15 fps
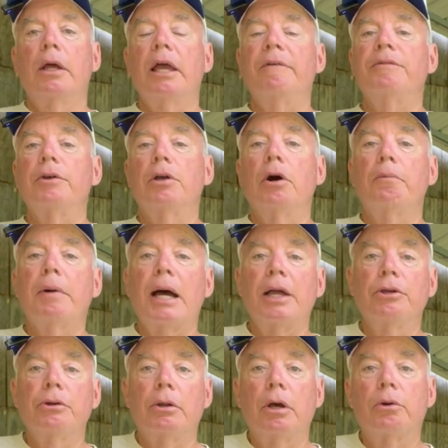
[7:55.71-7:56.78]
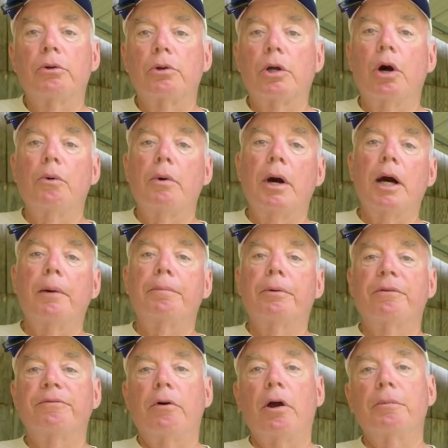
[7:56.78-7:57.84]
if you go by your local co-op
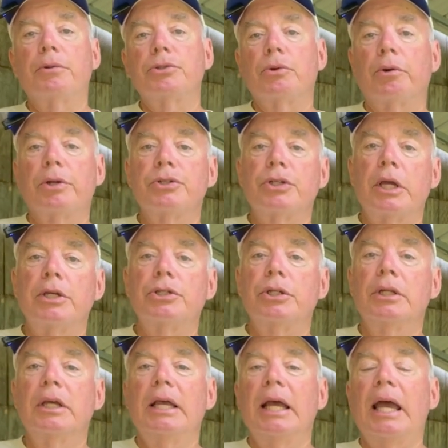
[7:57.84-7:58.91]
or farmers organization,